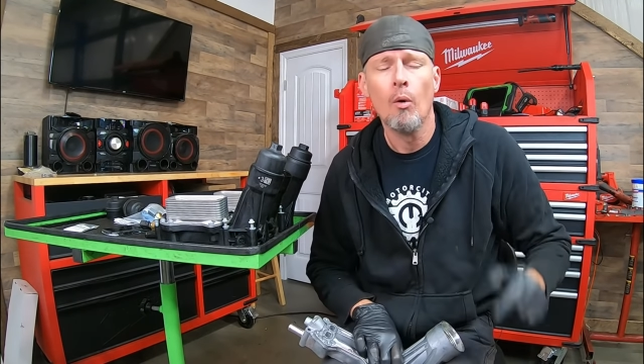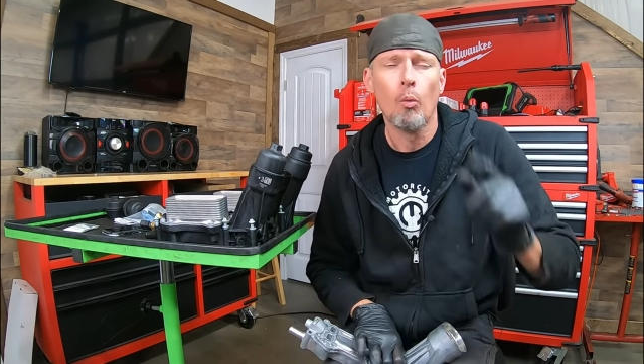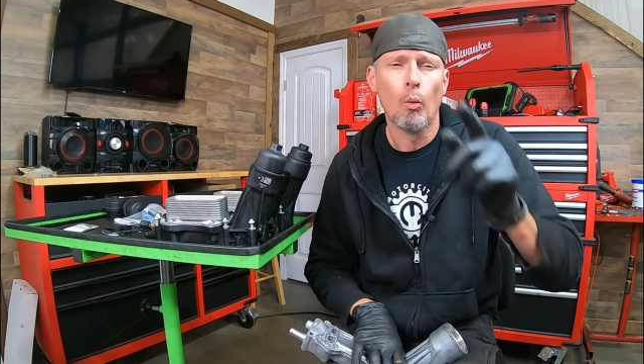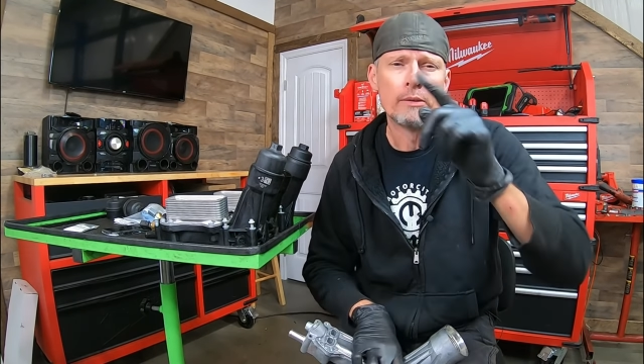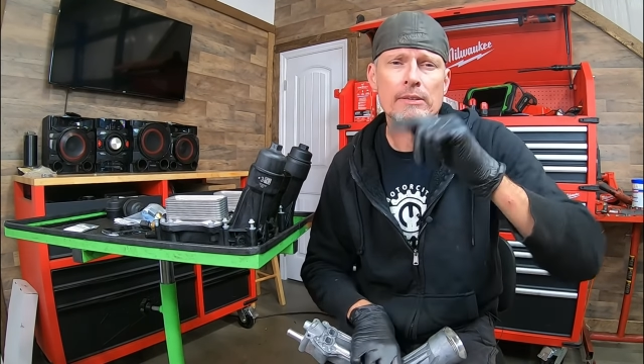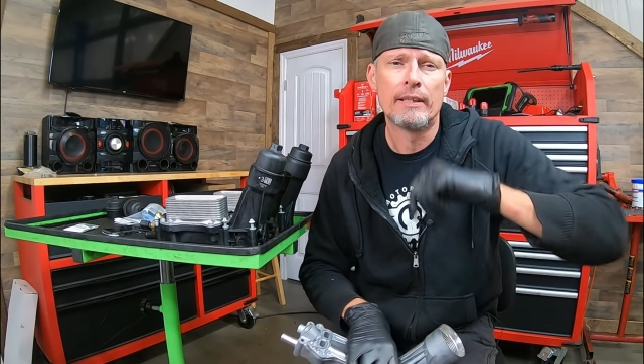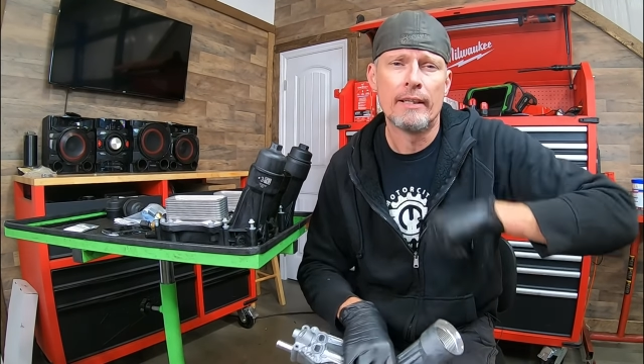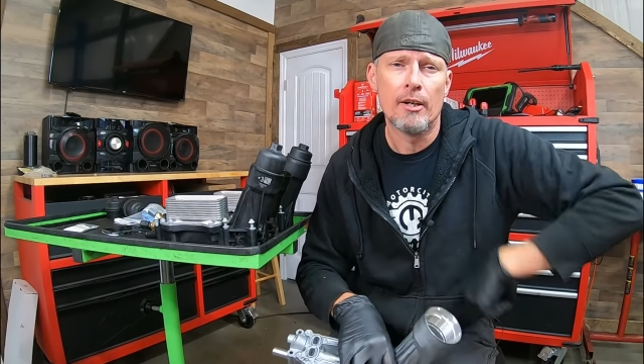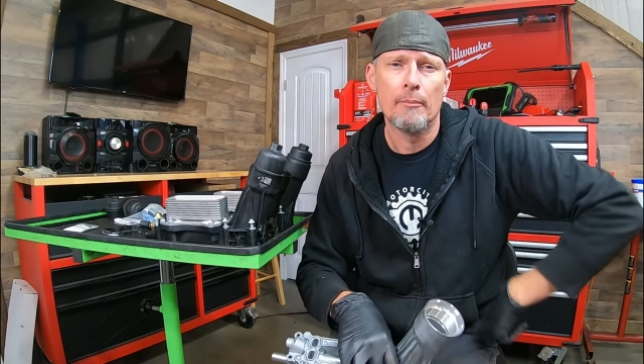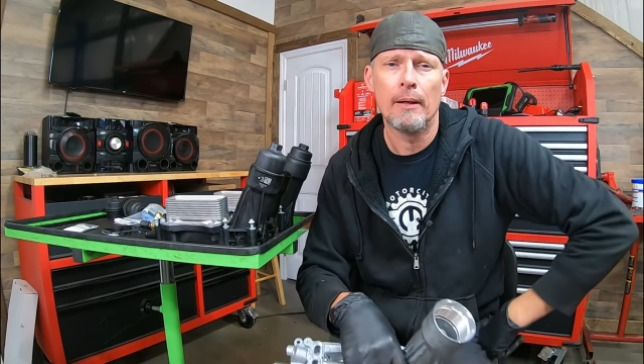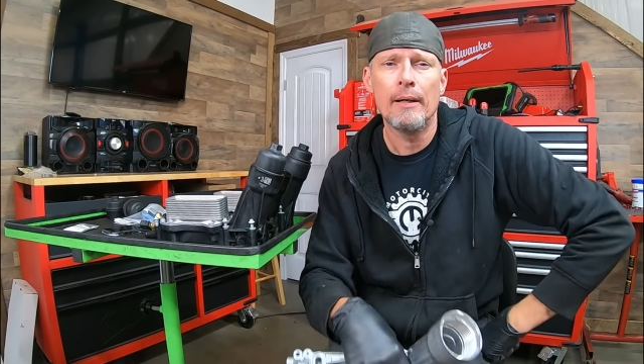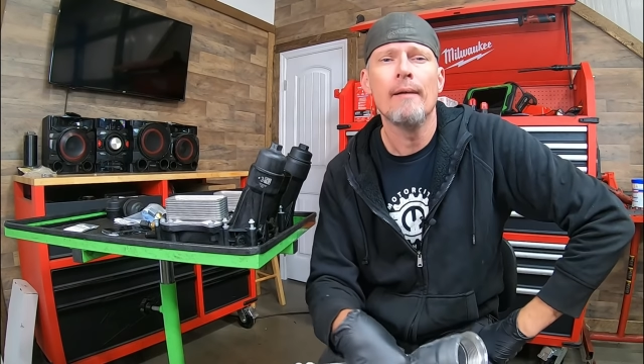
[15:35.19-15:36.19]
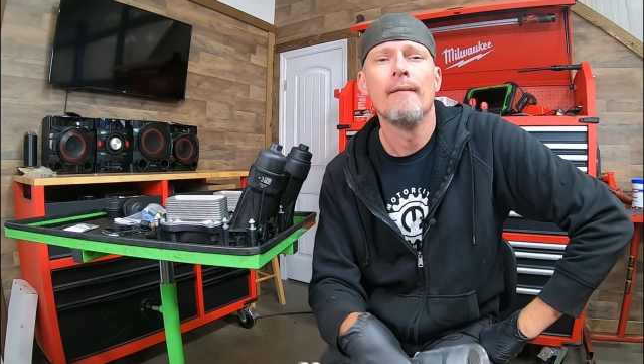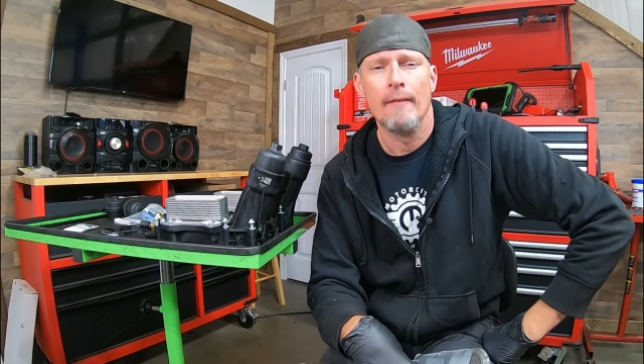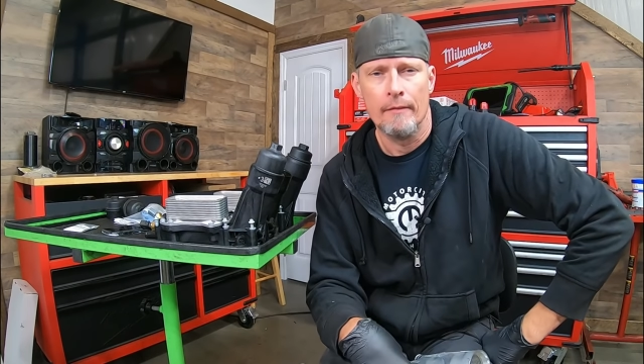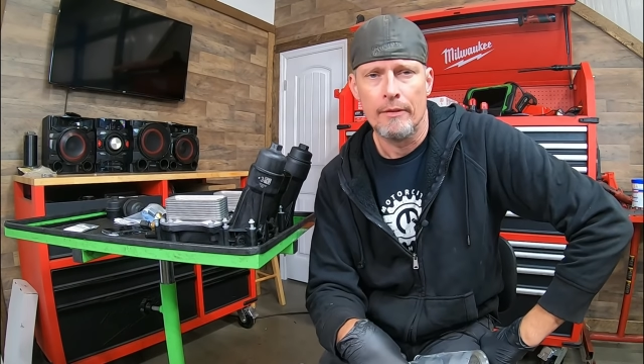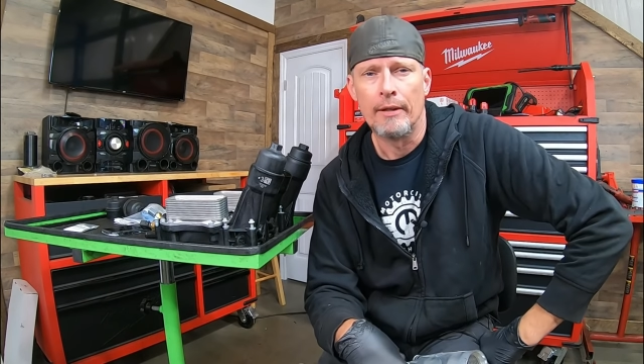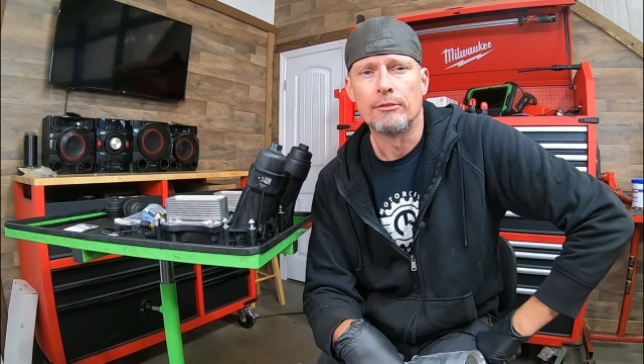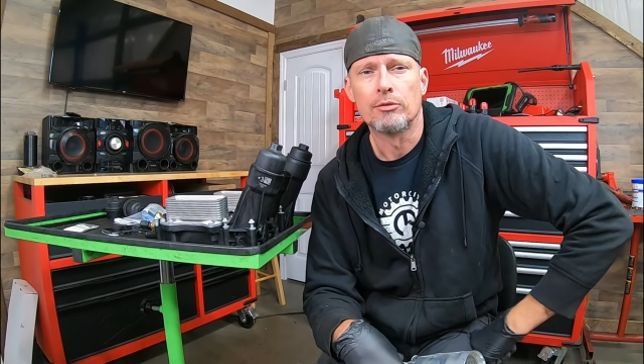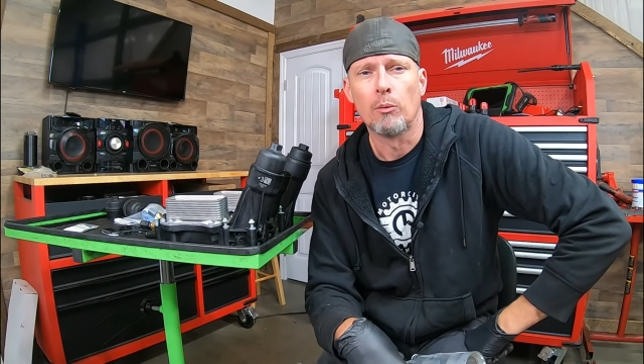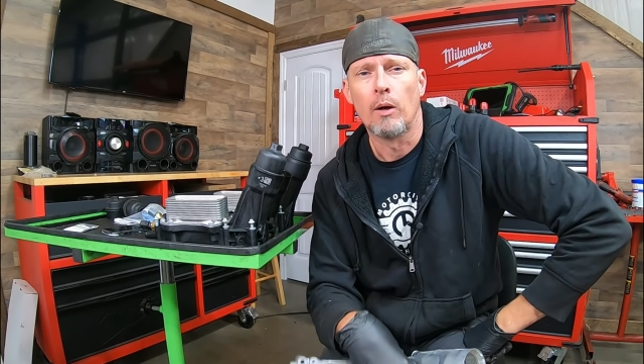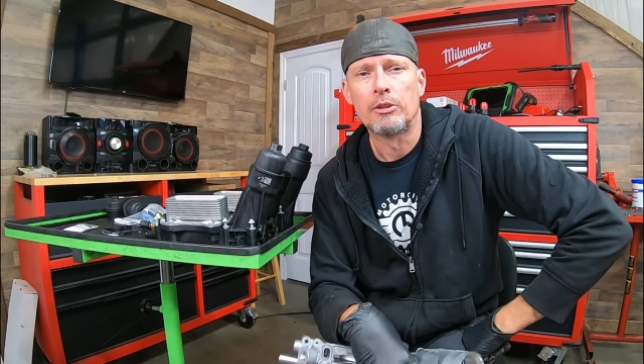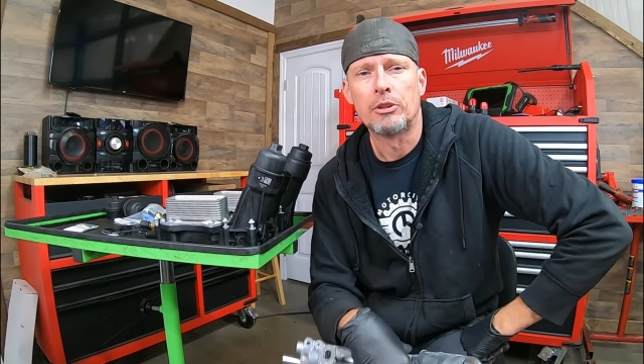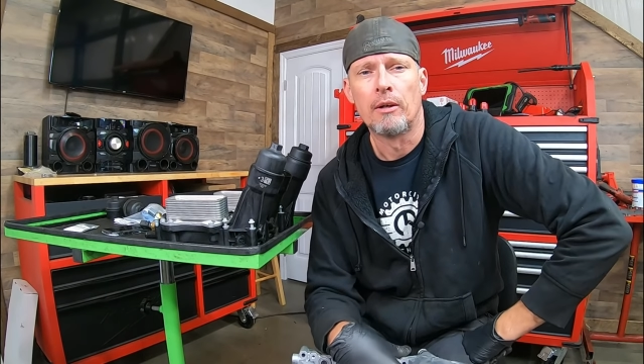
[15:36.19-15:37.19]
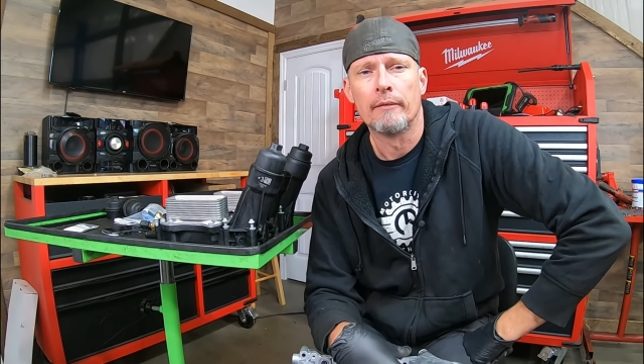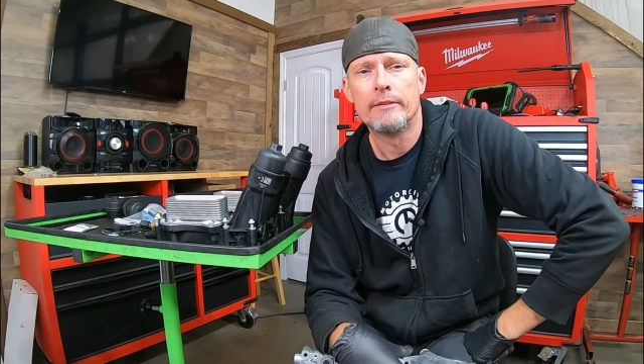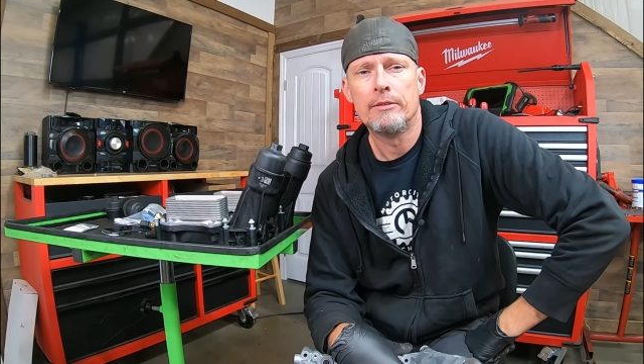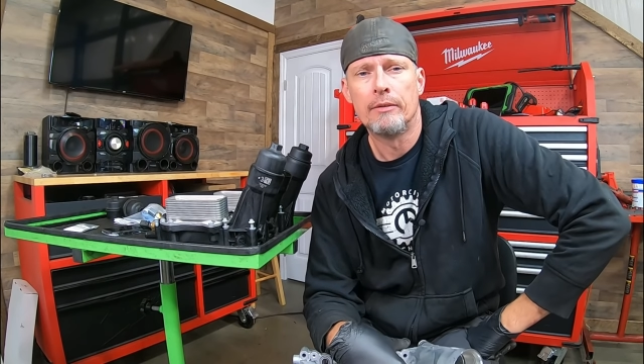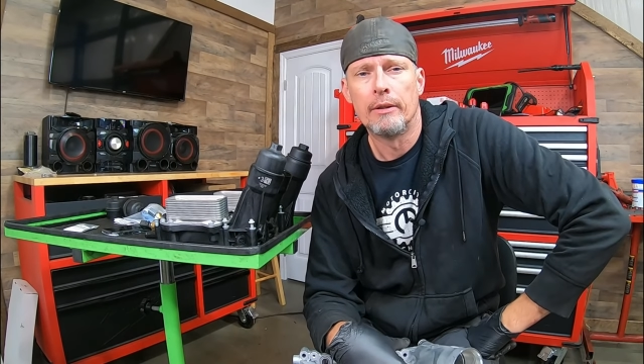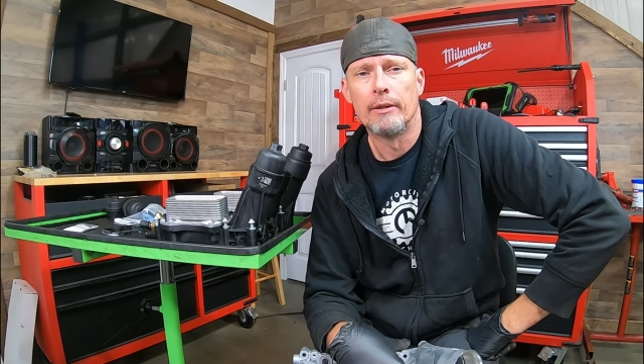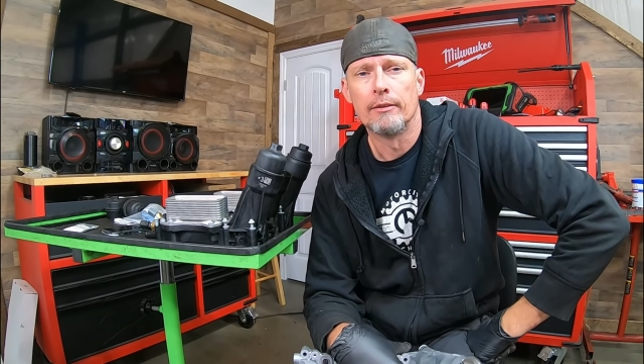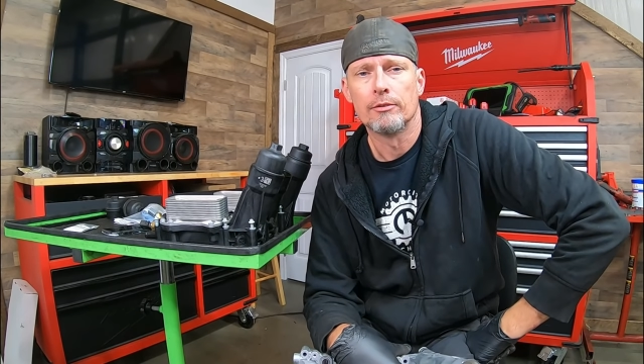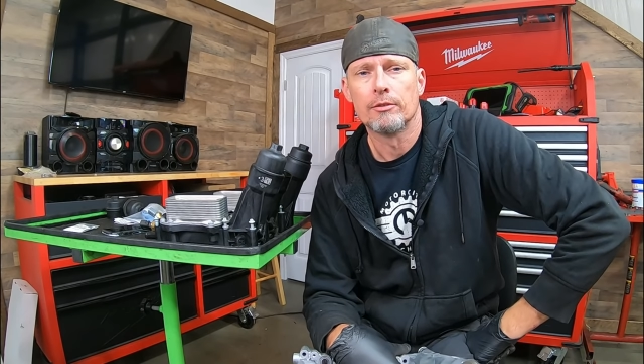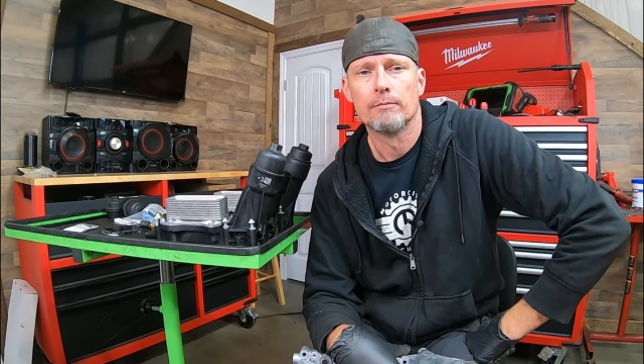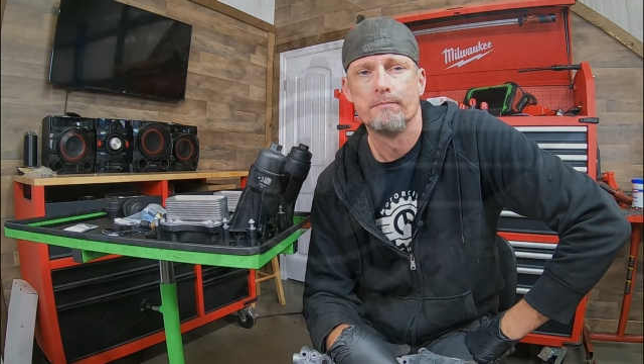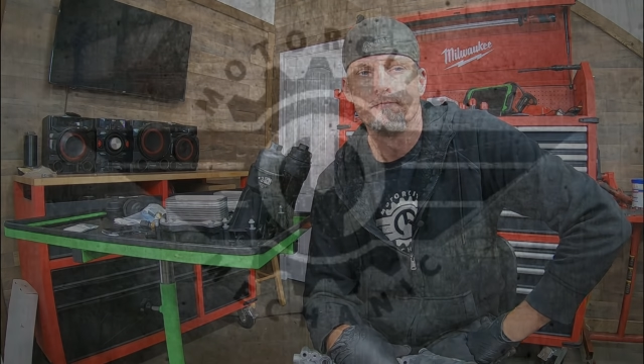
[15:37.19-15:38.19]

Once again, everybody, thanks for watching all these videos.